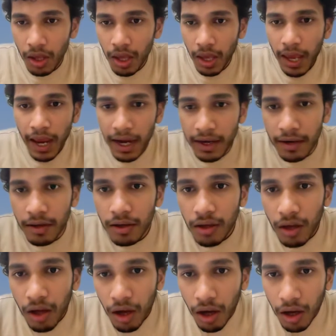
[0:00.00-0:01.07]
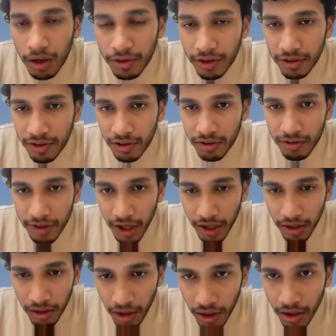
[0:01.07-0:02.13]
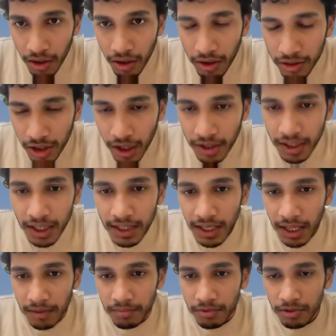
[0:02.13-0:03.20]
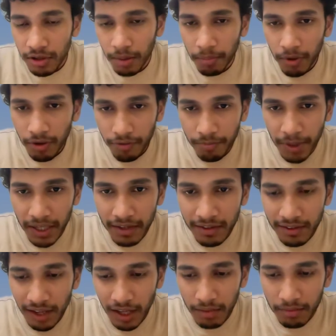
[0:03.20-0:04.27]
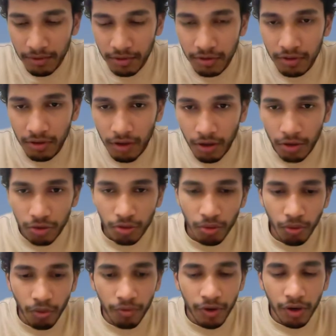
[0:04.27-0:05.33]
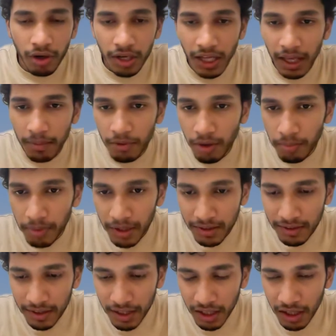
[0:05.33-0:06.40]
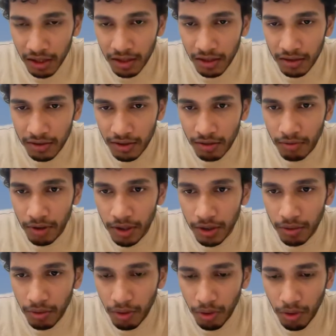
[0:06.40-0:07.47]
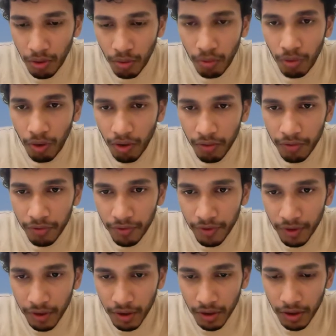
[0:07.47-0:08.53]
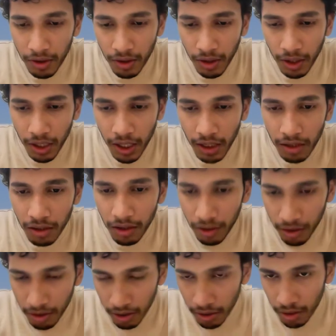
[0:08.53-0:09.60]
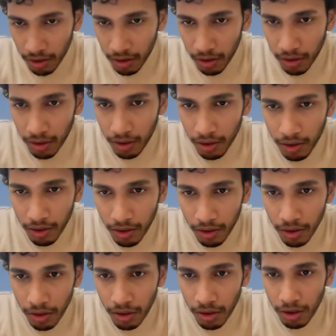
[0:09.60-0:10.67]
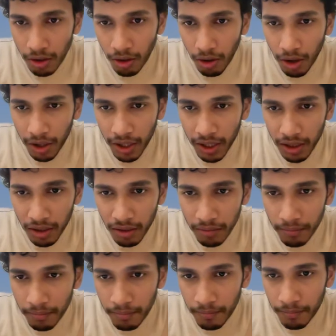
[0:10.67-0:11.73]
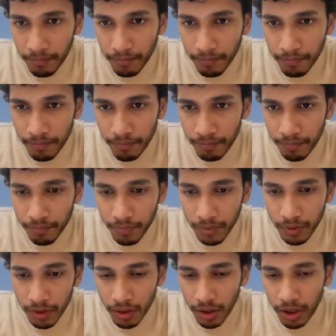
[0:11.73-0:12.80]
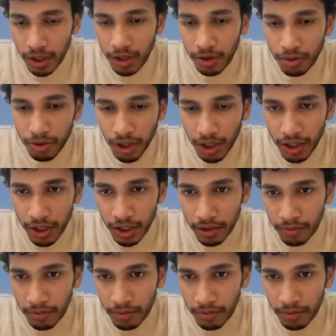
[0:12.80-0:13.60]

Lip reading: And this is done 30 times, number of bits times. So overall time complexity is equal to O of n log n into 30.